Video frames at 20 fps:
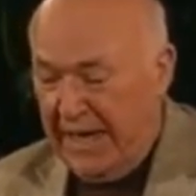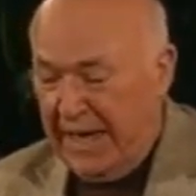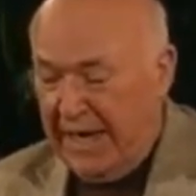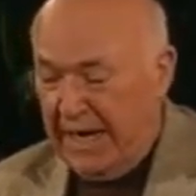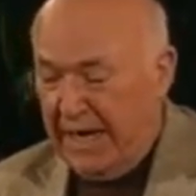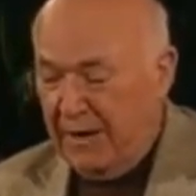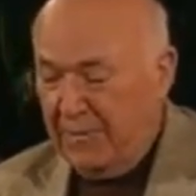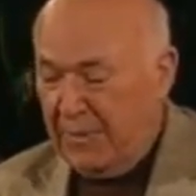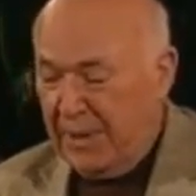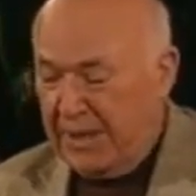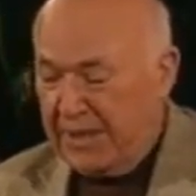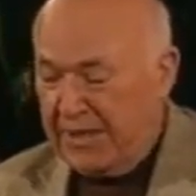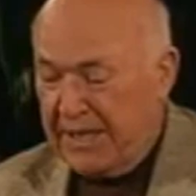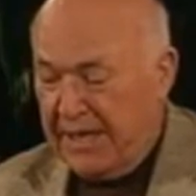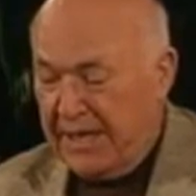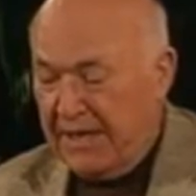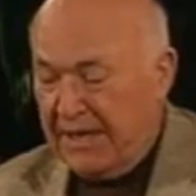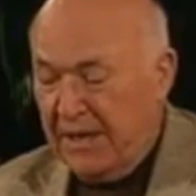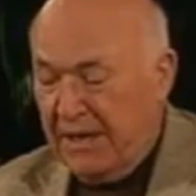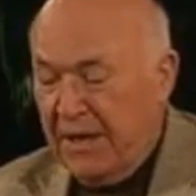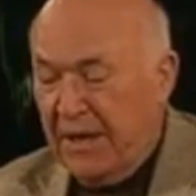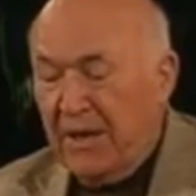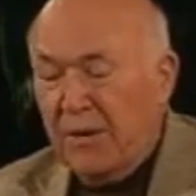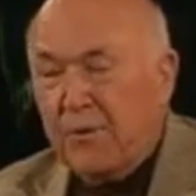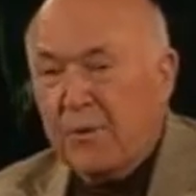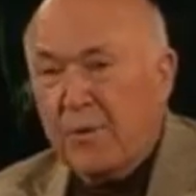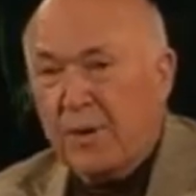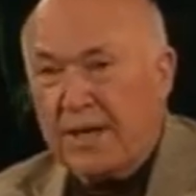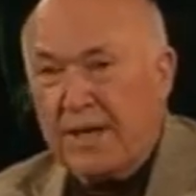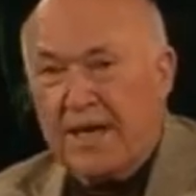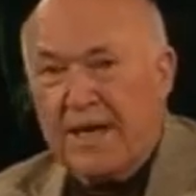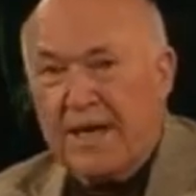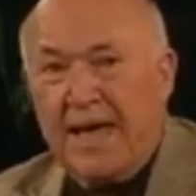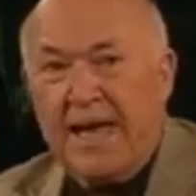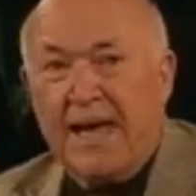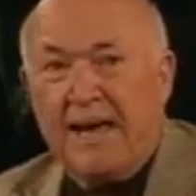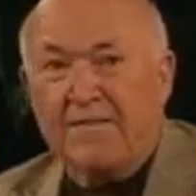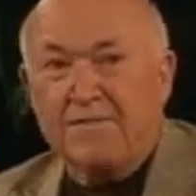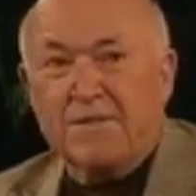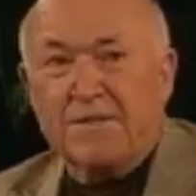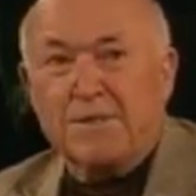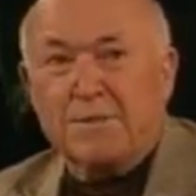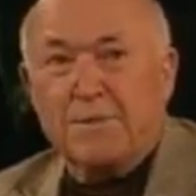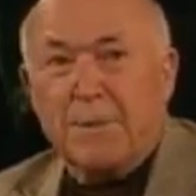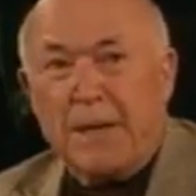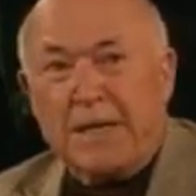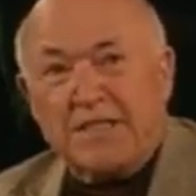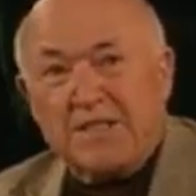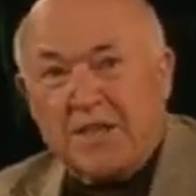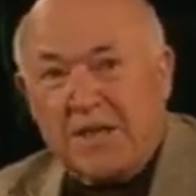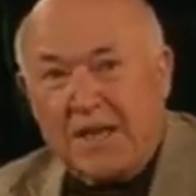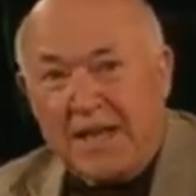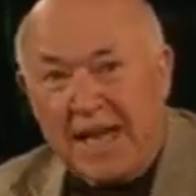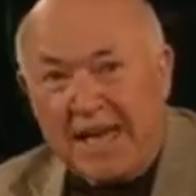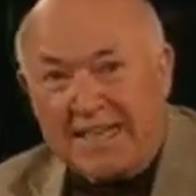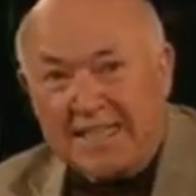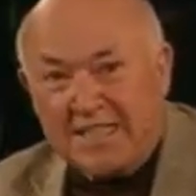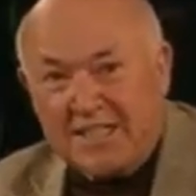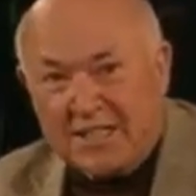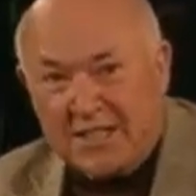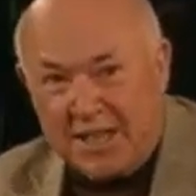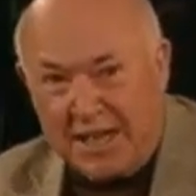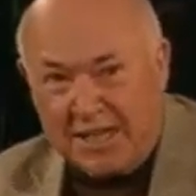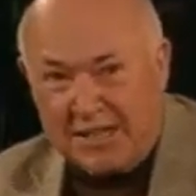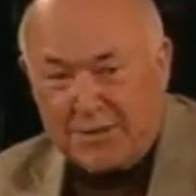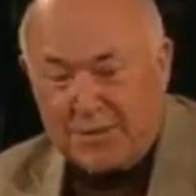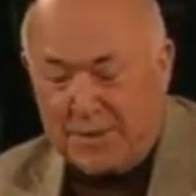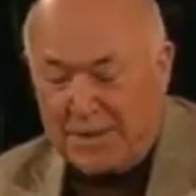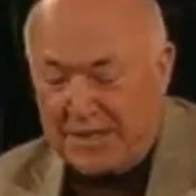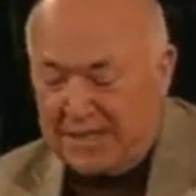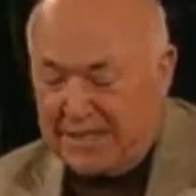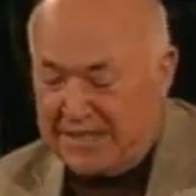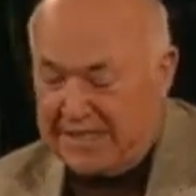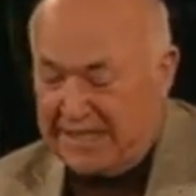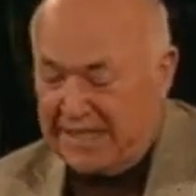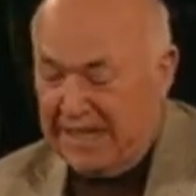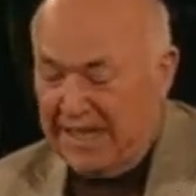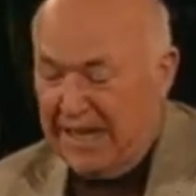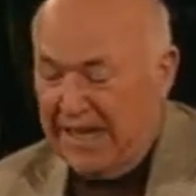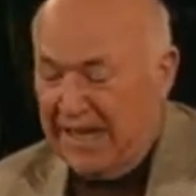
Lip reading: but then we're going to have specialized judgments